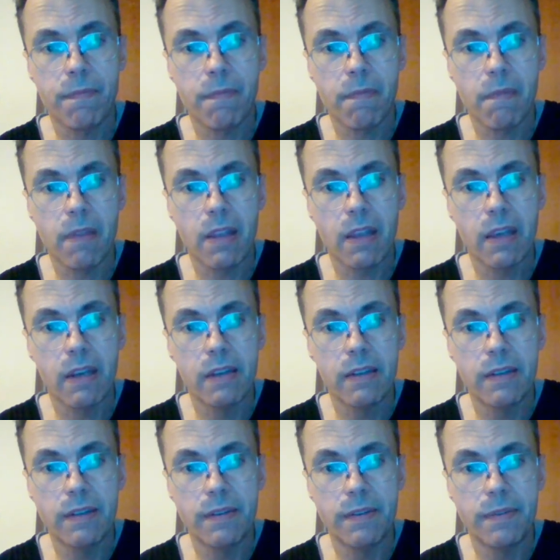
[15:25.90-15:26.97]

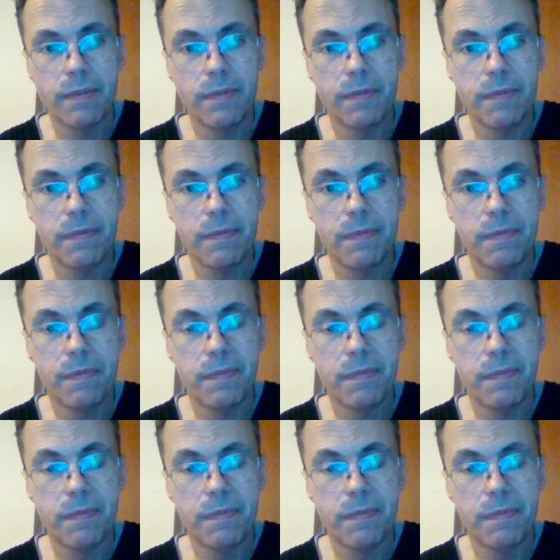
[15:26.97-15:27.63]
No one is speaking in this clip.